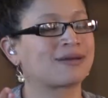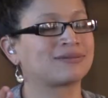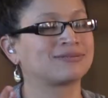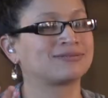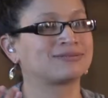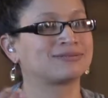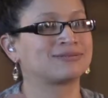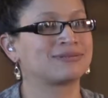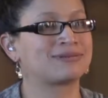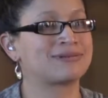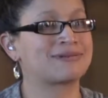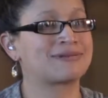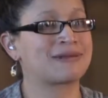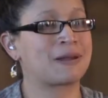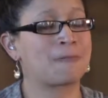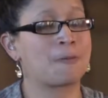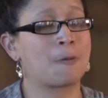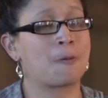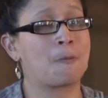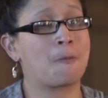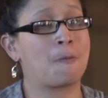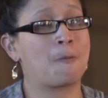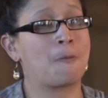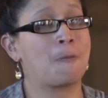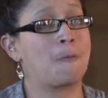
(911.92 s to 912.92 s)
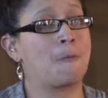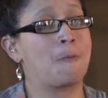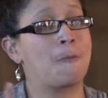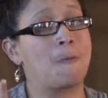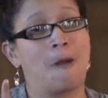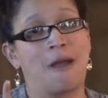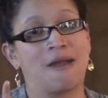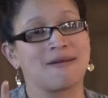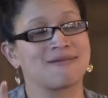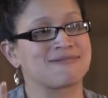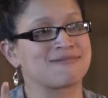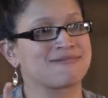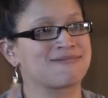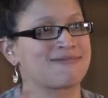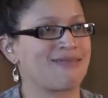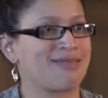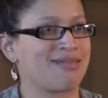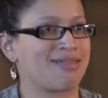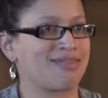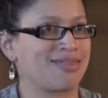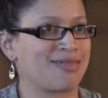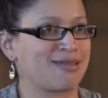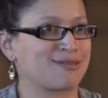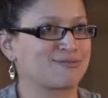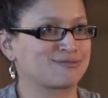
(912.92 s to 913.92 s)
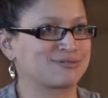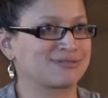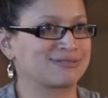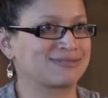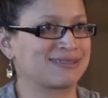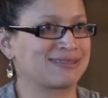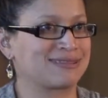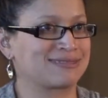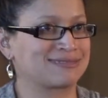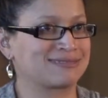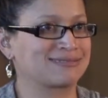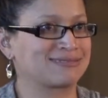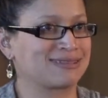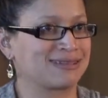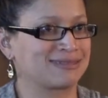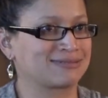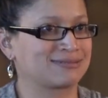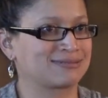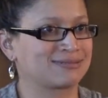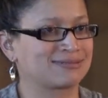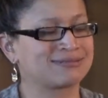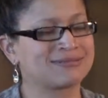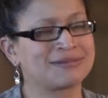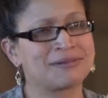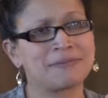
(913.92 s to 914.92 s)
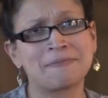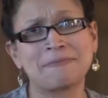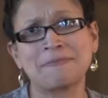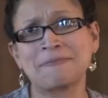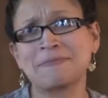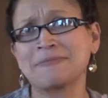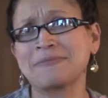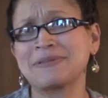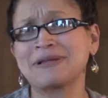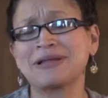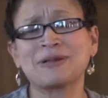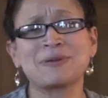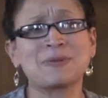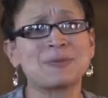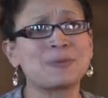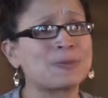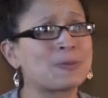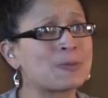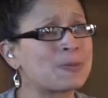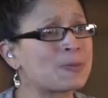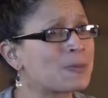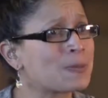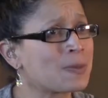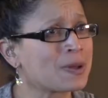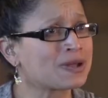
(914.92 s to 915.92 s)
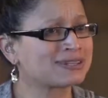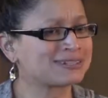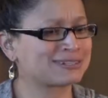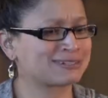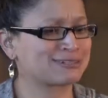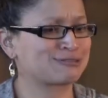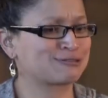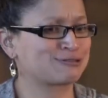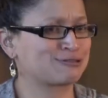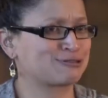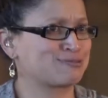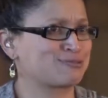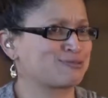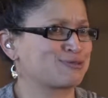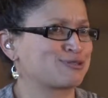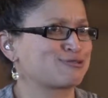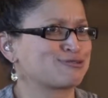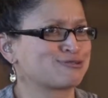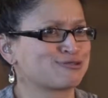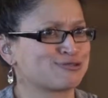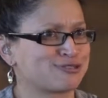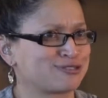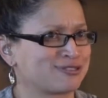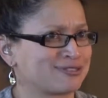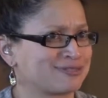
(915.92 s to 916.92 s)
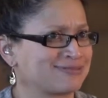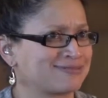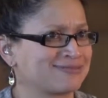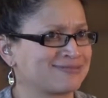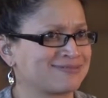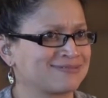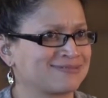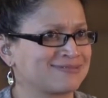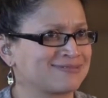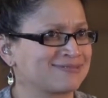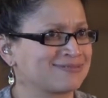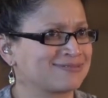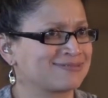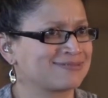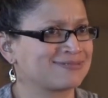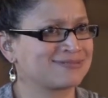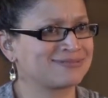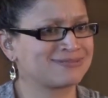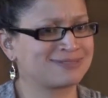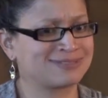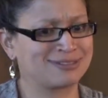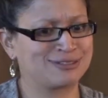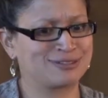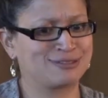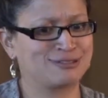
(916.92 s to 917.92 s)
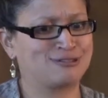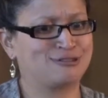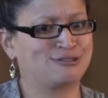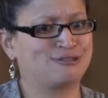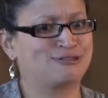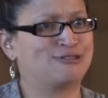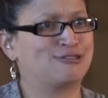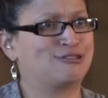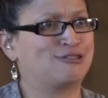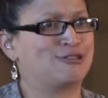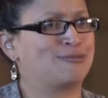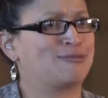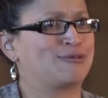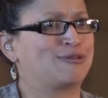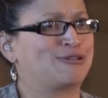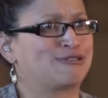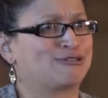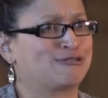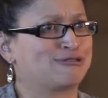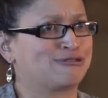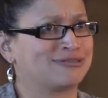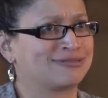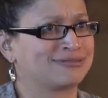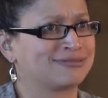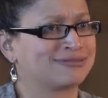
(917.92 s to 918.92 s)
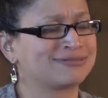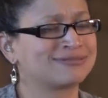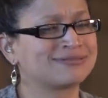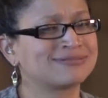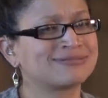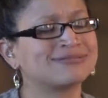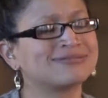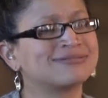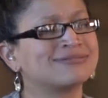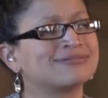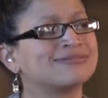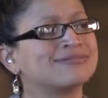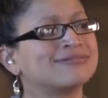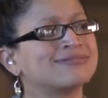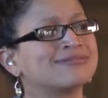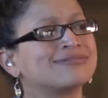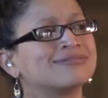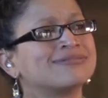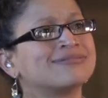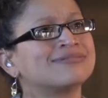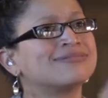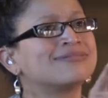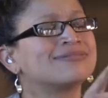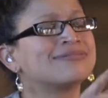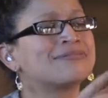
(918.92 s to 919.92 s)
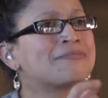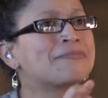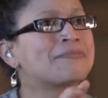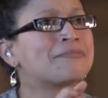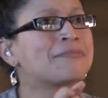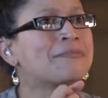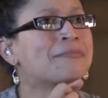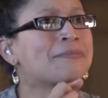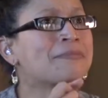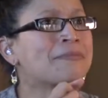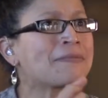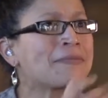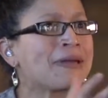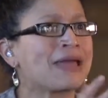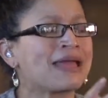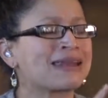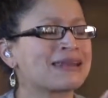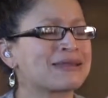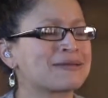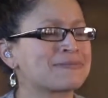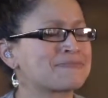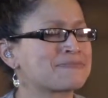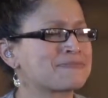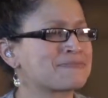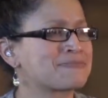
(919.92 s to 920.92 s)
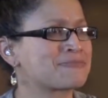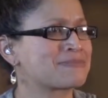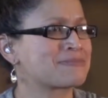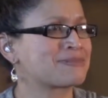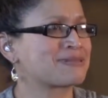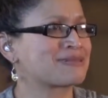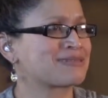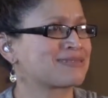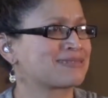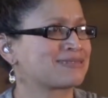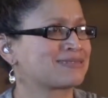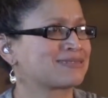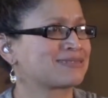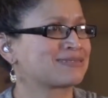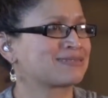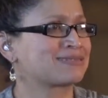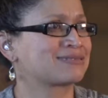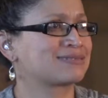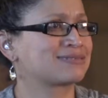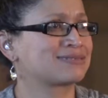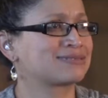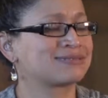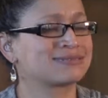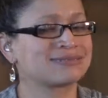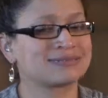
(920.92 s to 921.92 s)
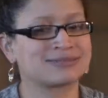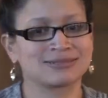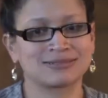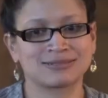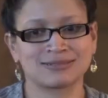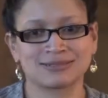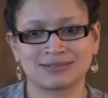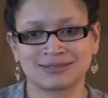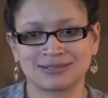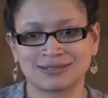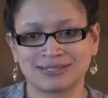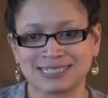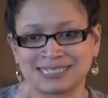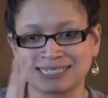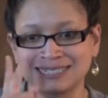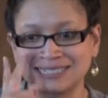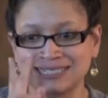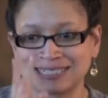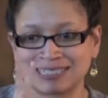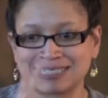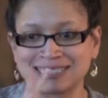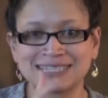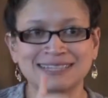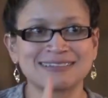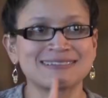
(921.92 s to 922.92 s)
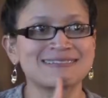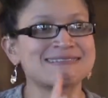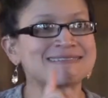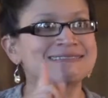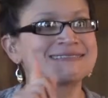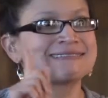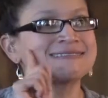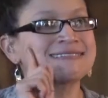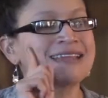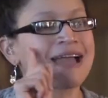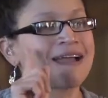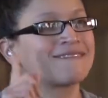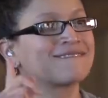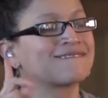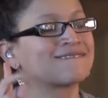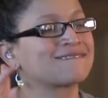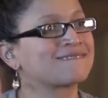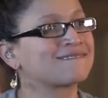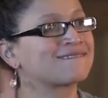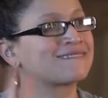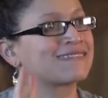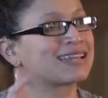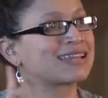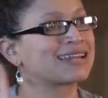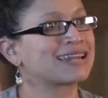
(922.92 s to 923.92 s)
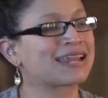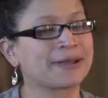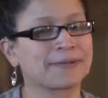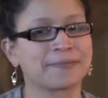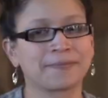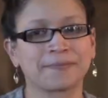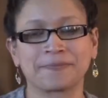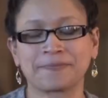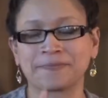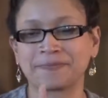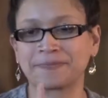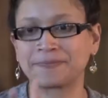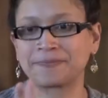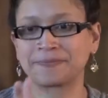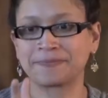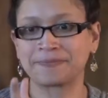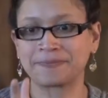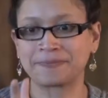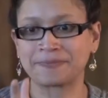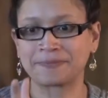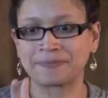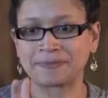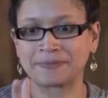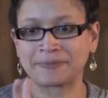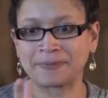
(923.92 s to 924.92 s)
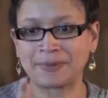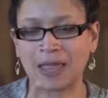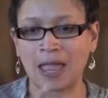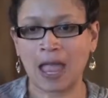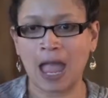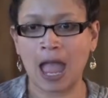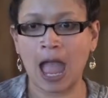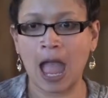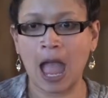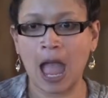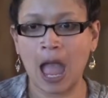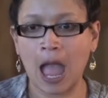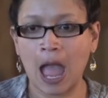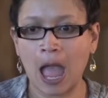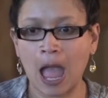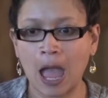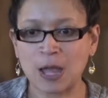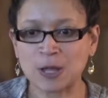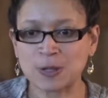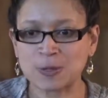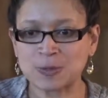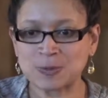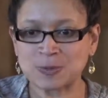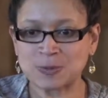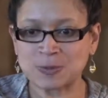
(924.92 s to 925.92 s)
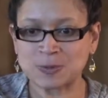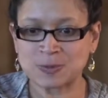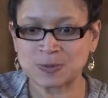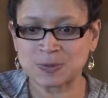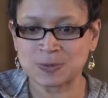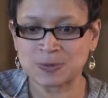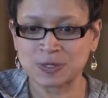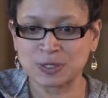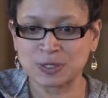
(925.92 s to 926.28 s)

Challenges include many things, but number one is access to language and the use of interpreters. Oftentimes, law enforcement approach a deaf victim